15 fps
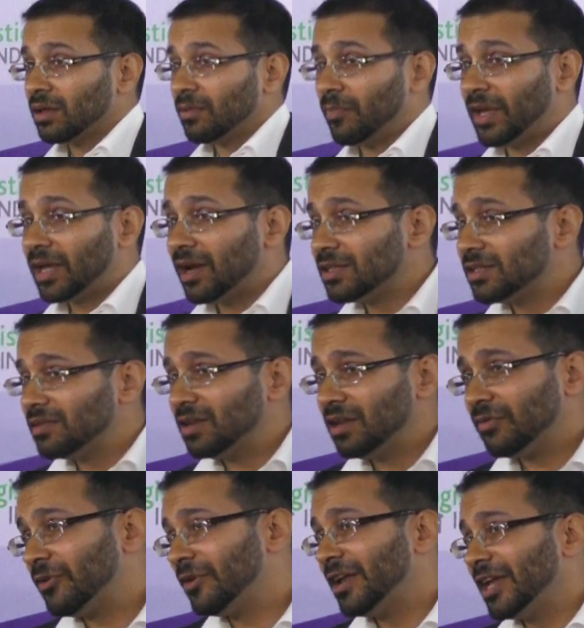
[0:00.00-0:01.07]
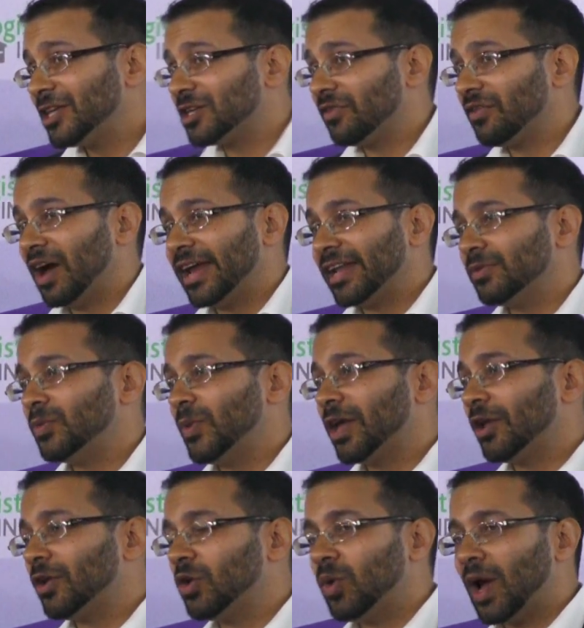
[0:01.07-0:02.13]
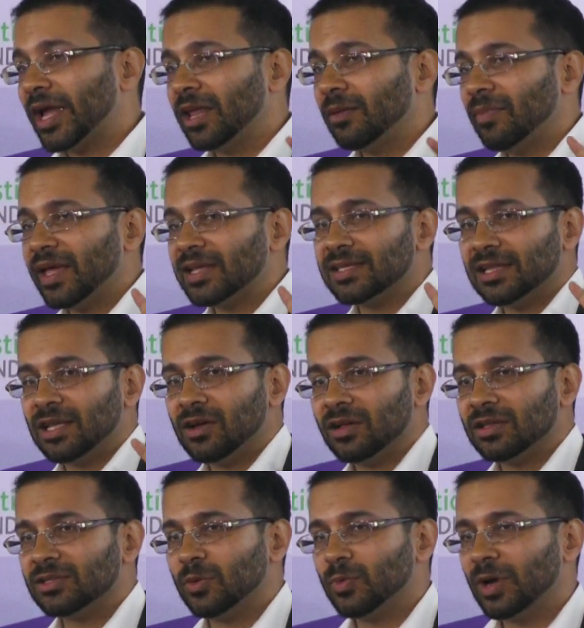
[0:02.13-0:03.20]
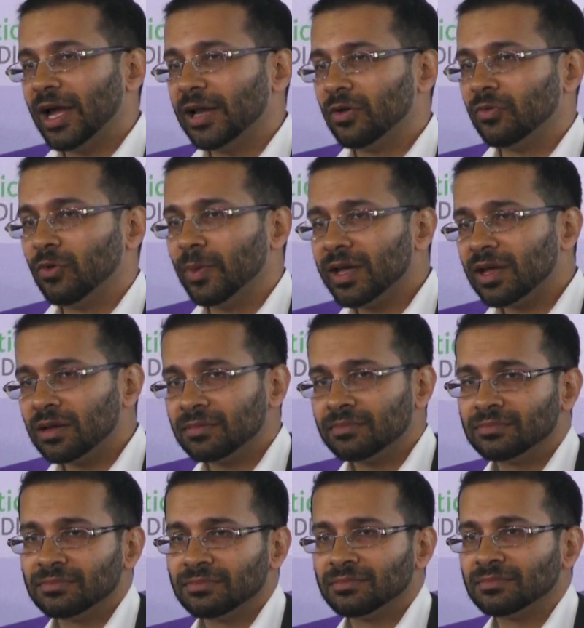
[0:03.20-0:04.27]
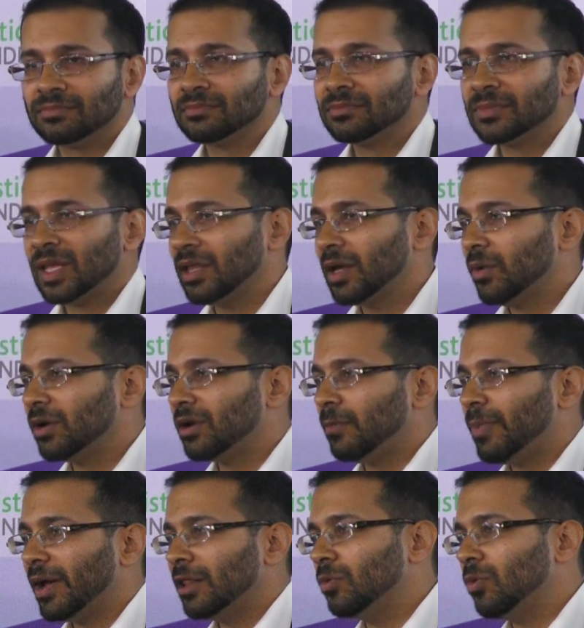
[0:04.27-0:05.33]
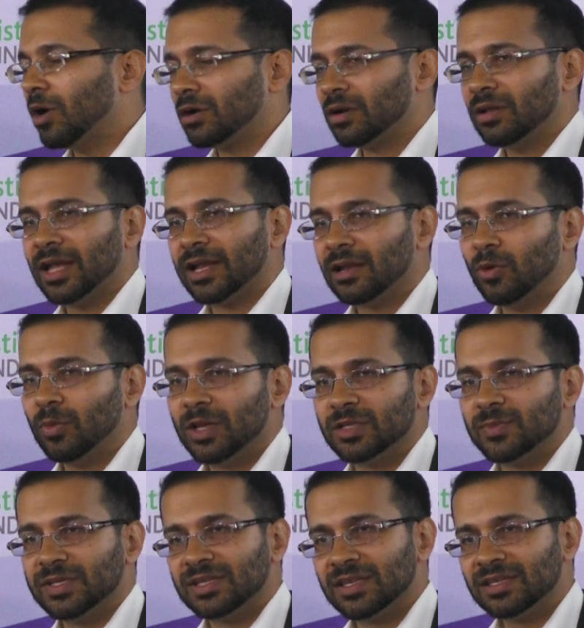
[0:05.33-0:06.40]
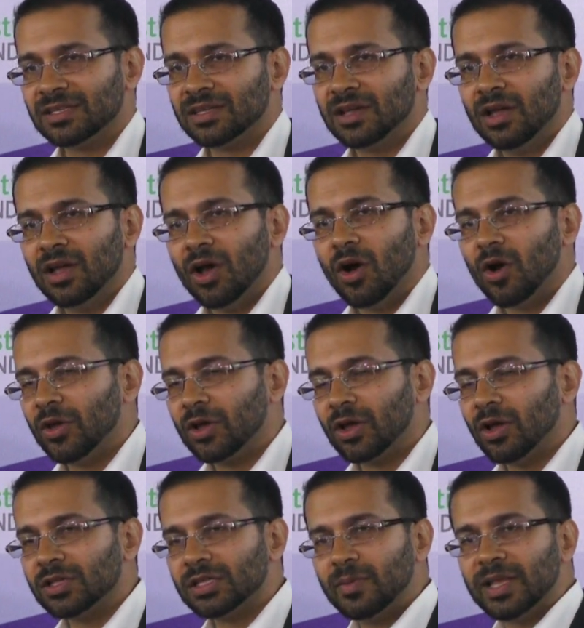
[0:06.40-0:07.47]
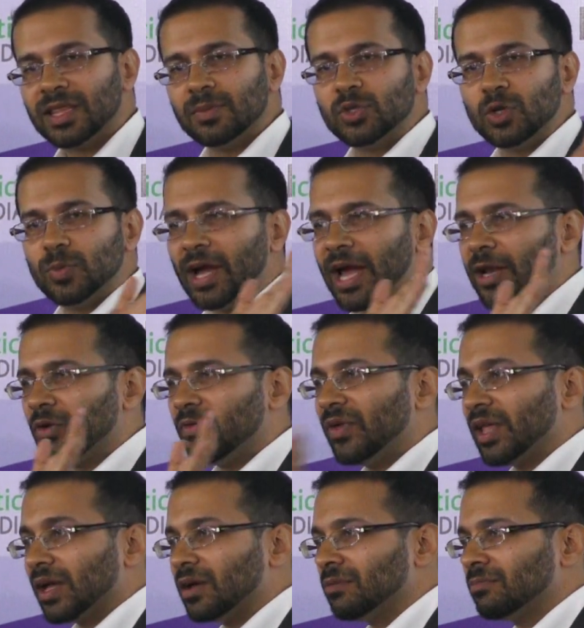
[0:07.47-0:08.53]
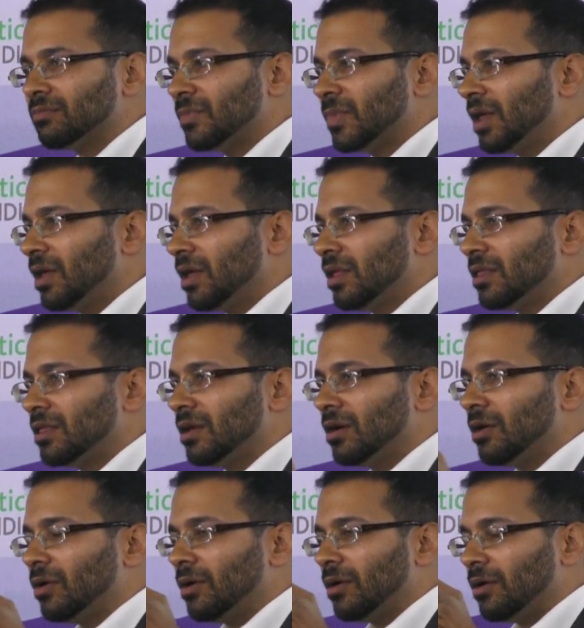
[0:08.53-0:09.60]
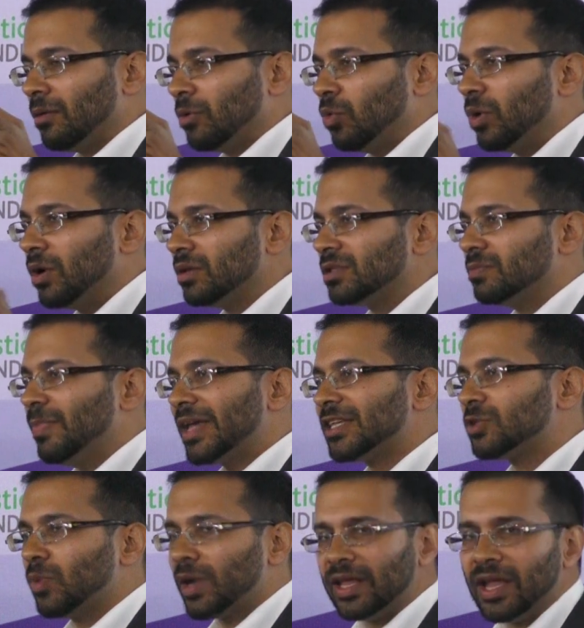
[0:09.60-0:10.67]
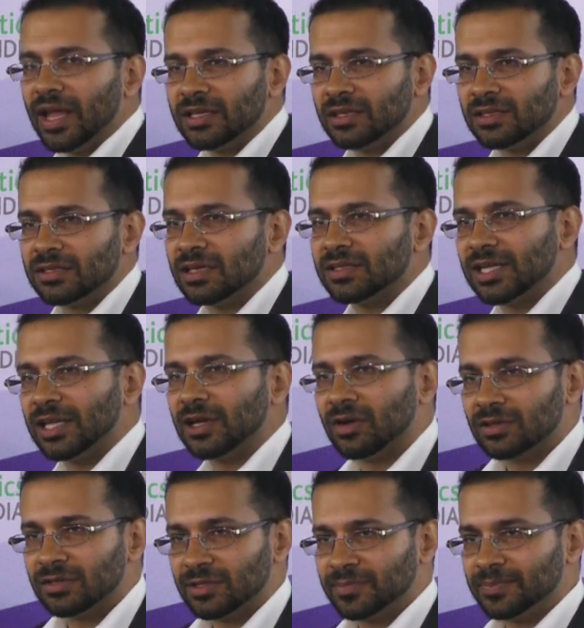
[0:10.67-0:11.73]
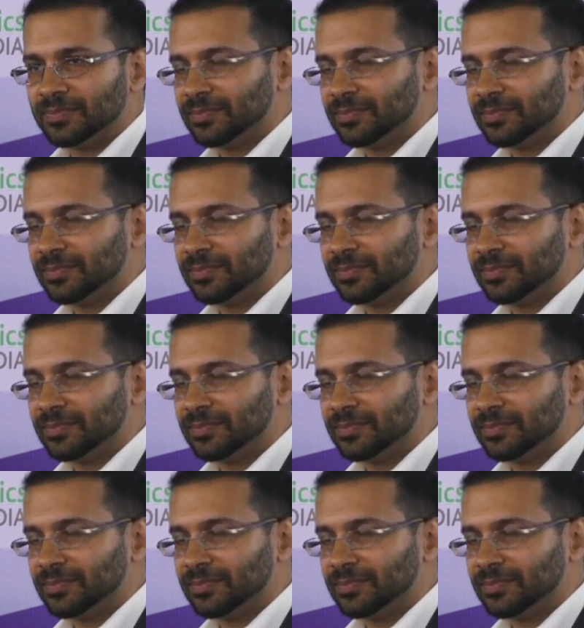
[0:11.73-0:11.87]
Because of the different nature of items we can do, I can make silicon super hydrophobic. They will repel water like nobody's business. Or you can also make them super hydrophilic. The world's best wetting agents are silicons.